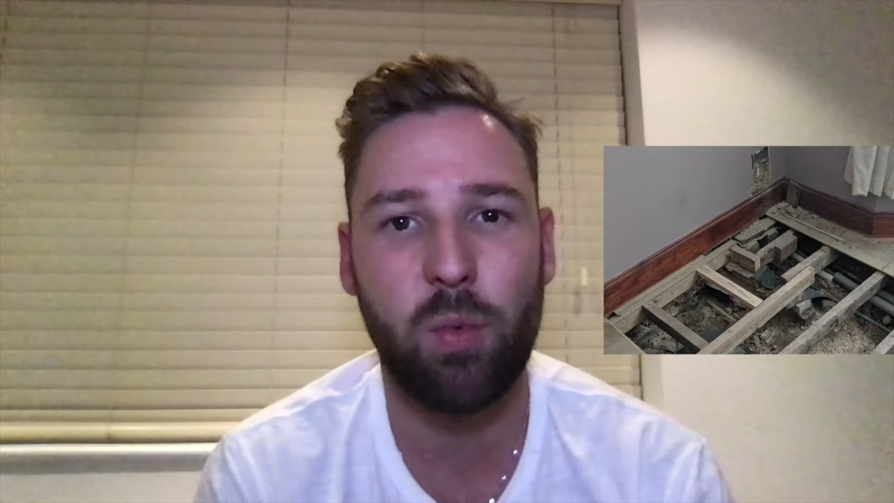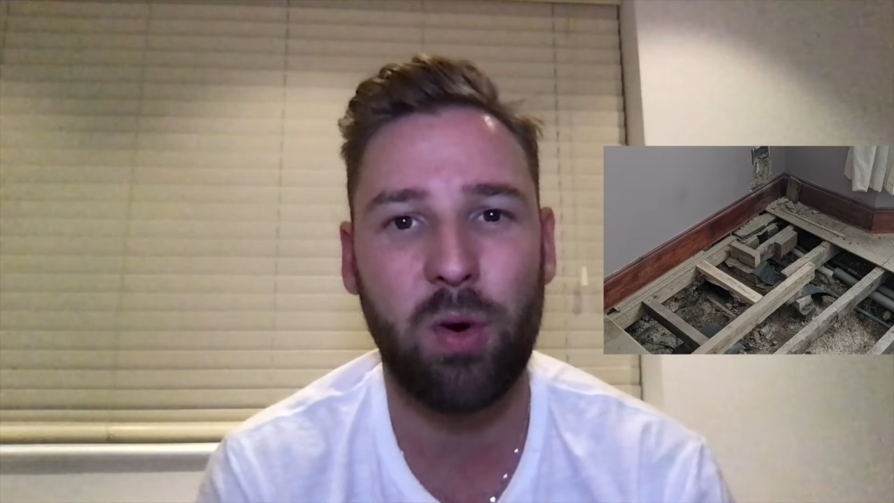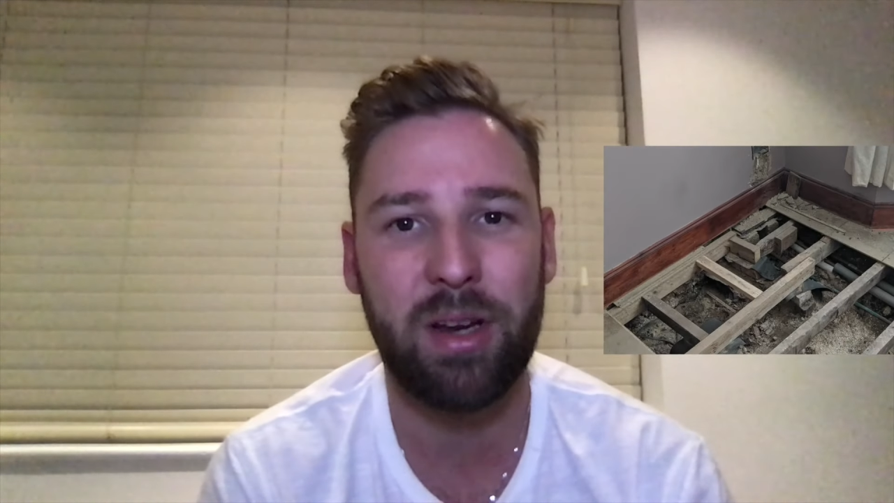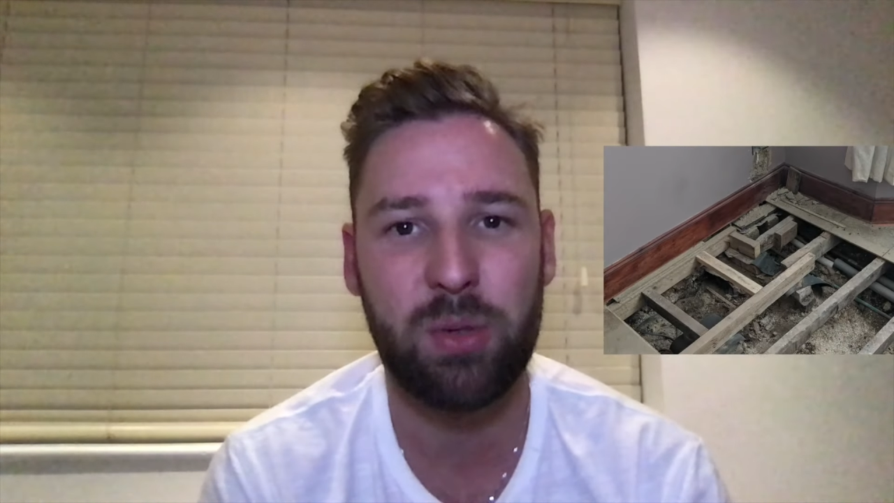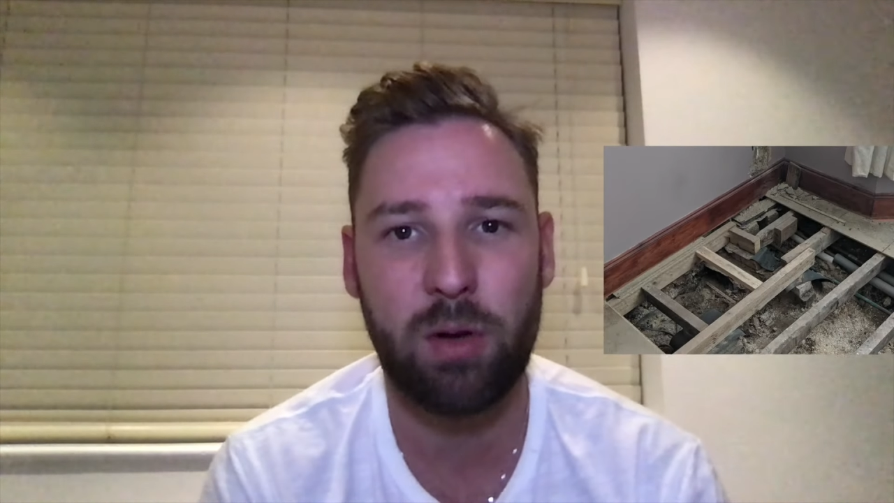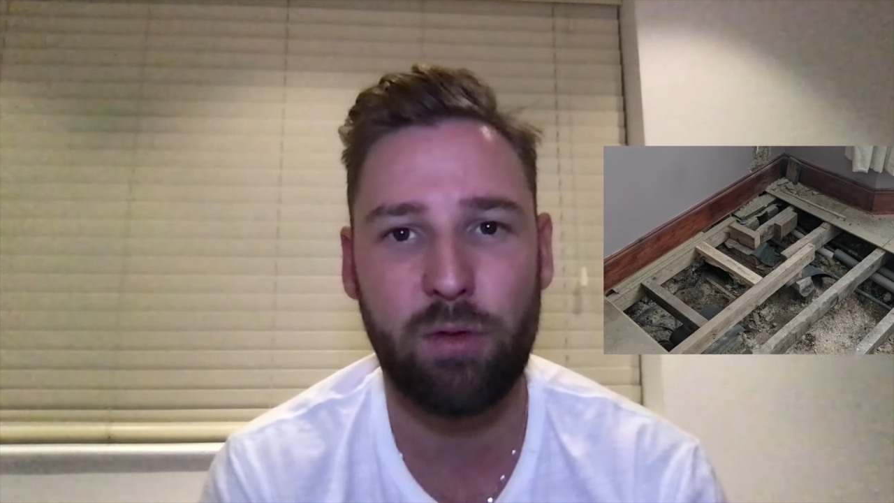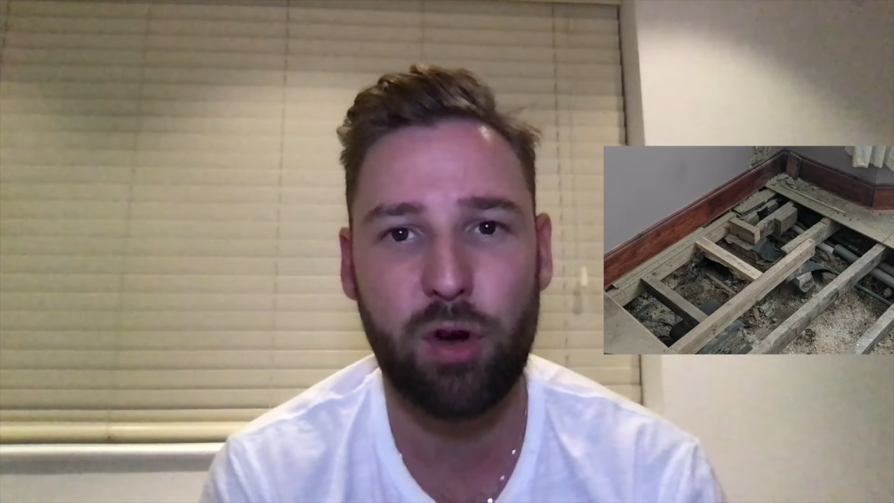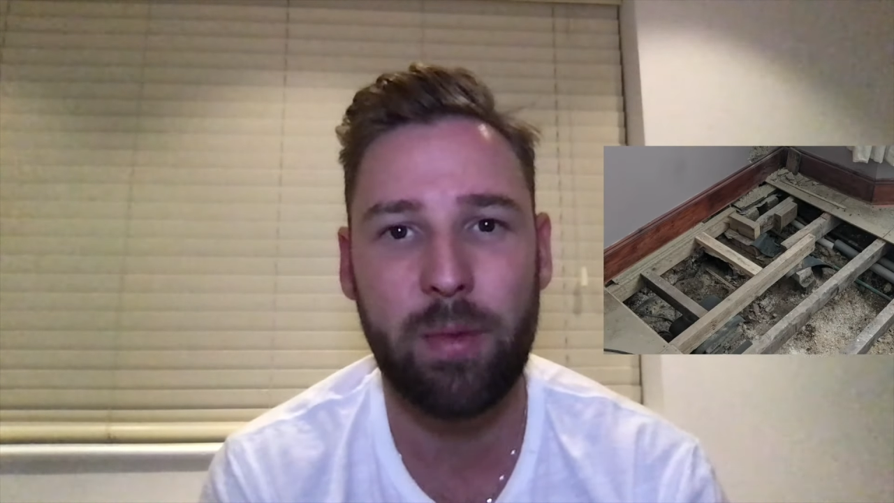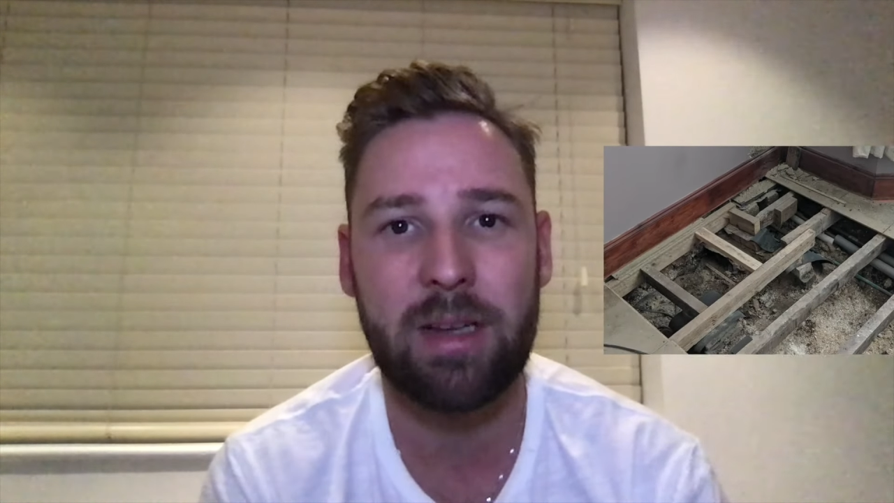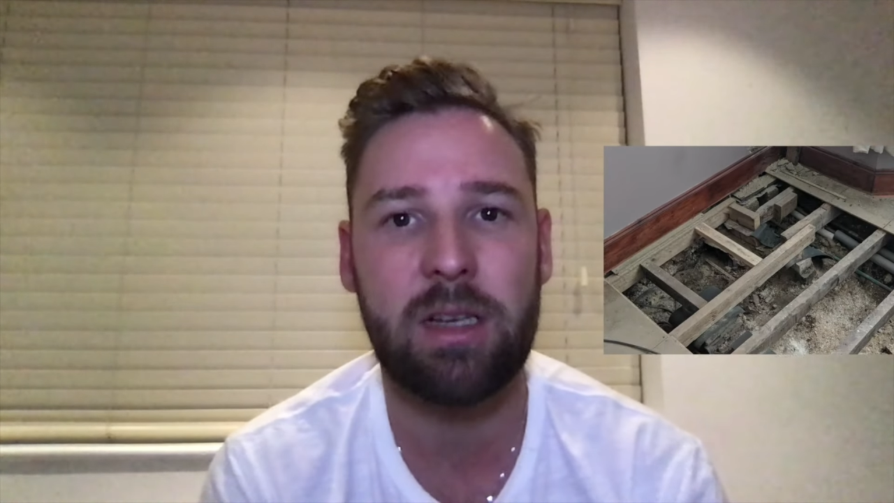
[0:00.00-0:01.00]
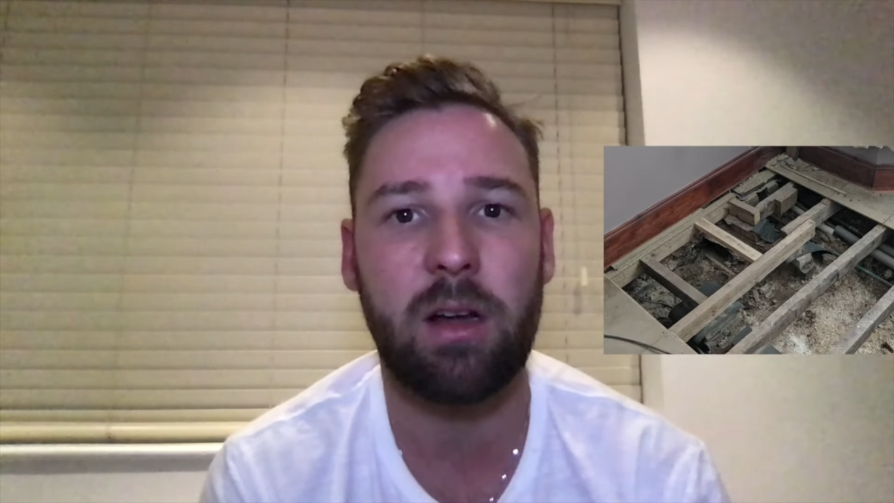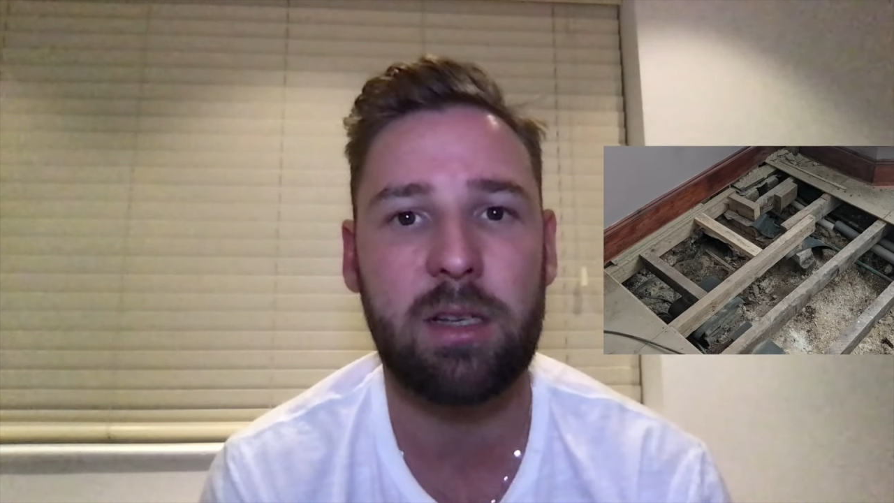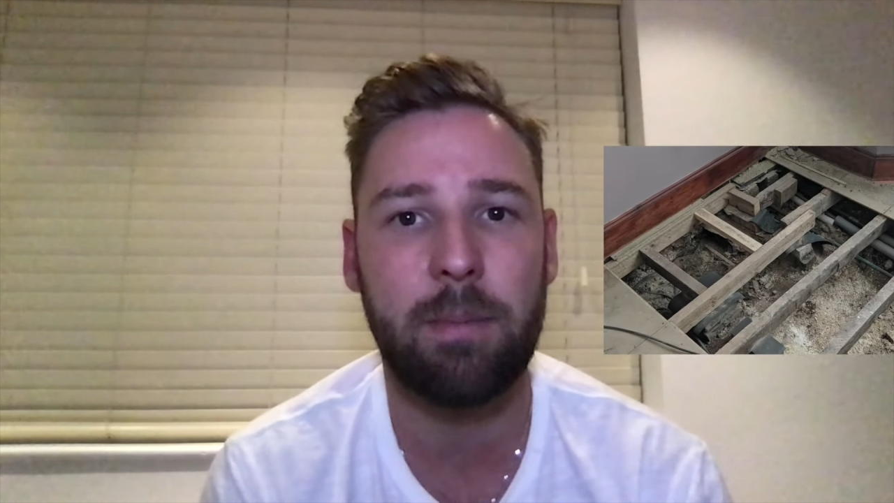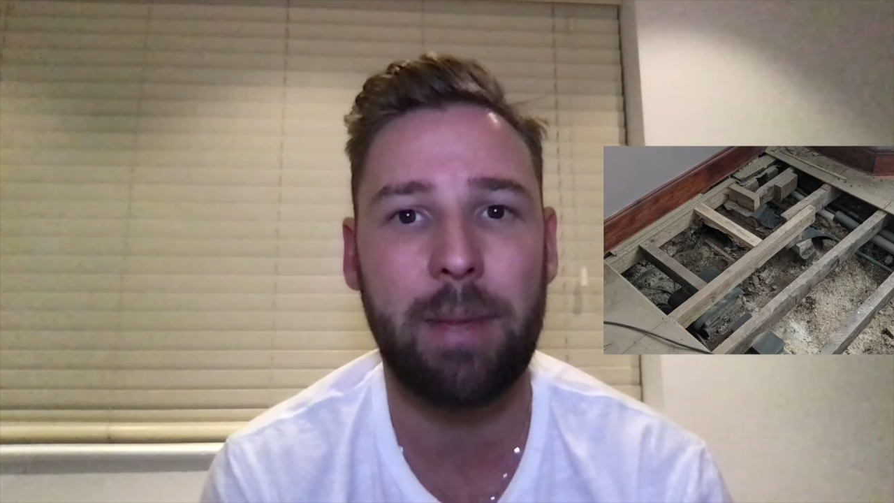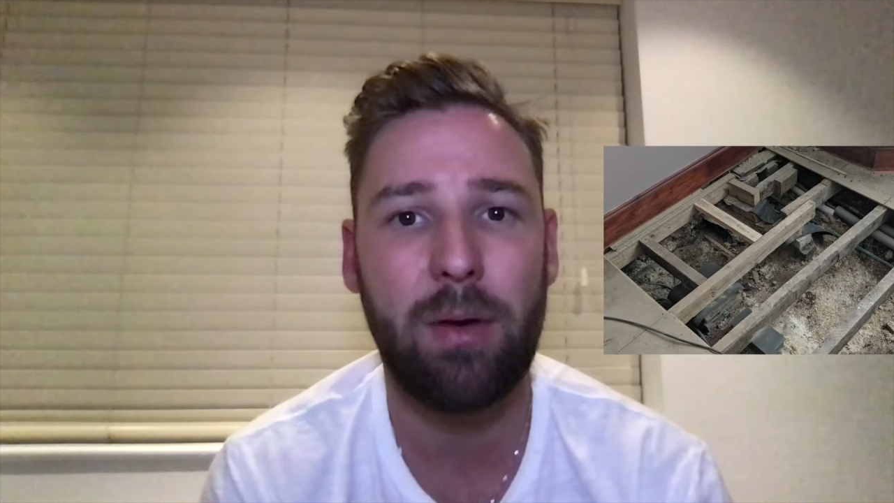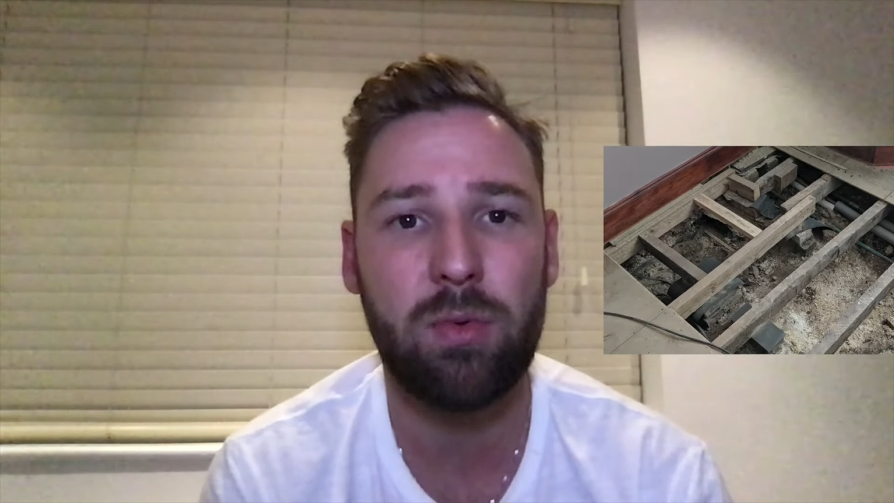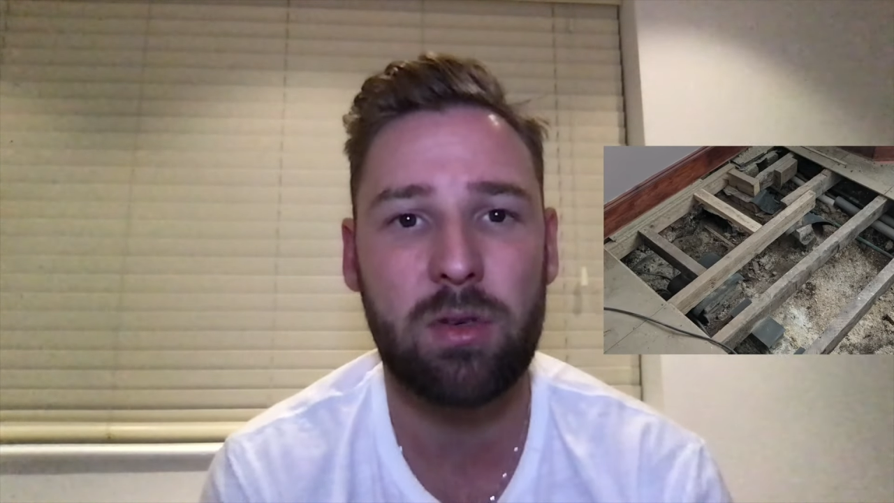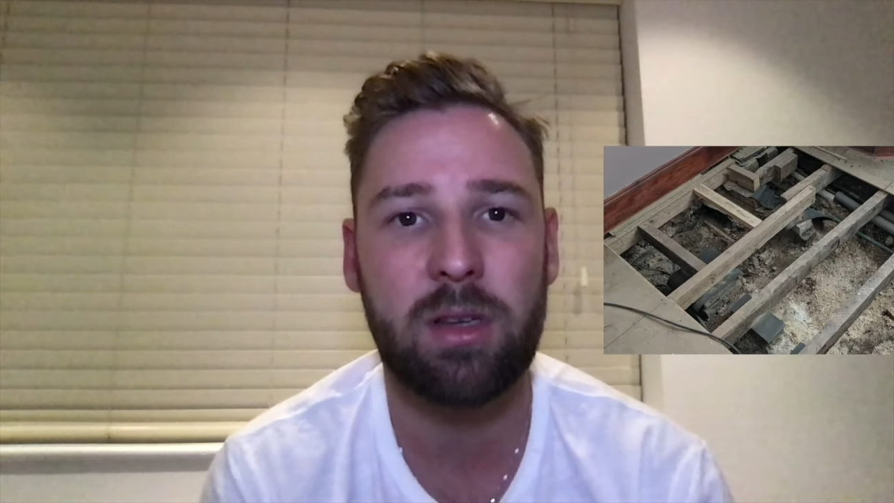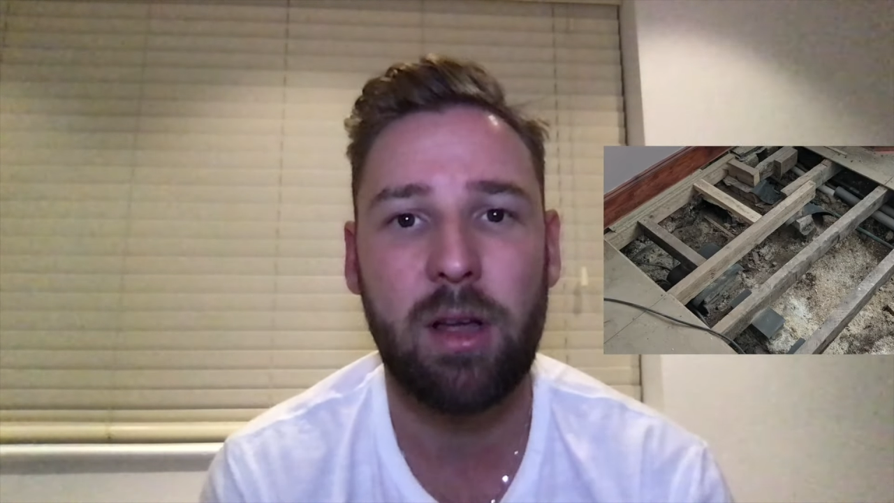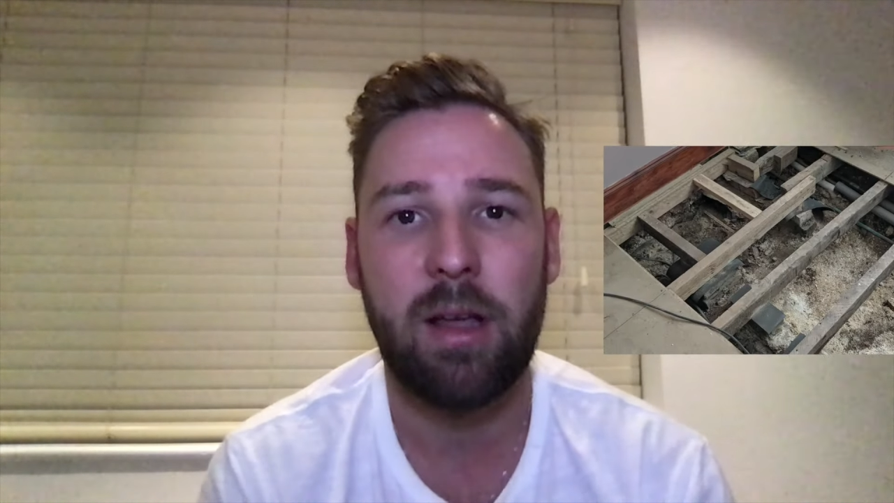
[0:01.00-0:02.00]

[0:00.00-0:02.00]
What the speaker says: walk into a room and it starts to bounce,